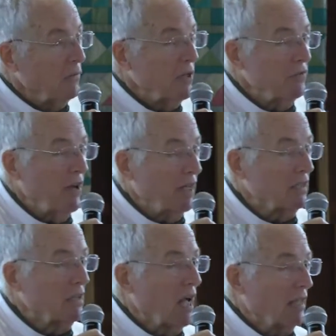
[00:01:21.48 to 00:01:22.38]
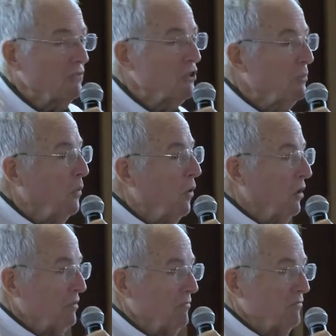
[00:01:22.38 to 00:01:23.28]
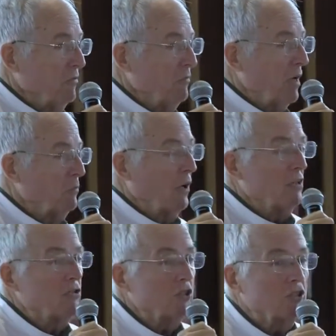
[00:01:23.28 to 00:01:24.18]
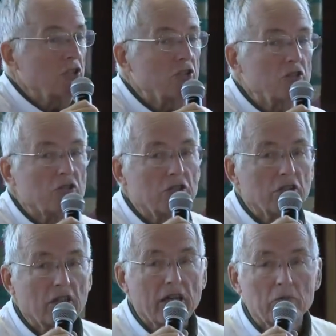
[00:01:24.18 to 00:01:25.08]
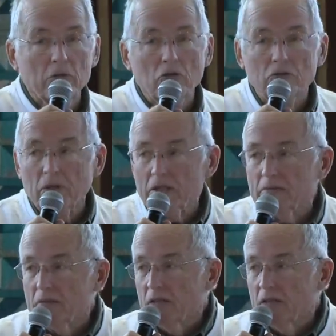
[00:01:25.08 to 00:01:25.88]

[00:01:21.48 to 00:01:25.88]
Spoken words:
We have had a lot of support from our brothers and sisters in the labor movement,